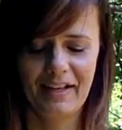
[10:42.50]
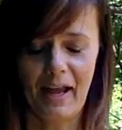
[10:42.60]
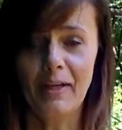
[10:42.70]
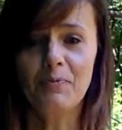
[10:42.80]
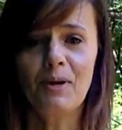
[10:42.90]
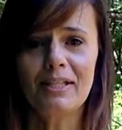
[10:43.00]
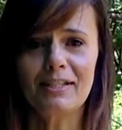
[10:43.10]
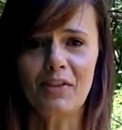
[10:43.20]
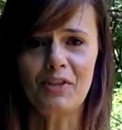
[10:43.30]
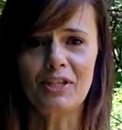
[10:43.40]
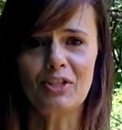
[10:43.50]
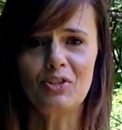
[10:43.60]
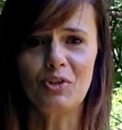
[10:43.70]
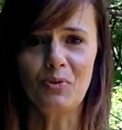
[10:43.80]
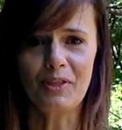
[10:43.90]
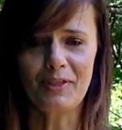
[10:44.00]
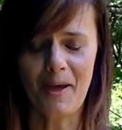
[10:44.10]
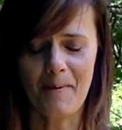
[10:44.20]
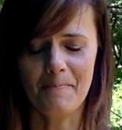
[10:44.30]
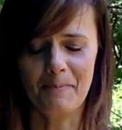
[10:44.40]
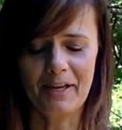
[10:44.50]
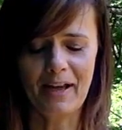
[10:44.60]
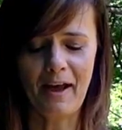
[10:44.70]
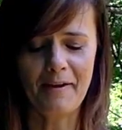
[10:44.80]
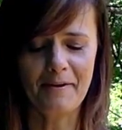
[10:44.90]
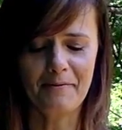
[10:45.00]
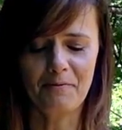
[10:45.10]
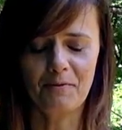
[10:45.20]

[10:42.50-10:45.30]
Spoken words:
kind of wants nothing to do with them. Kind of,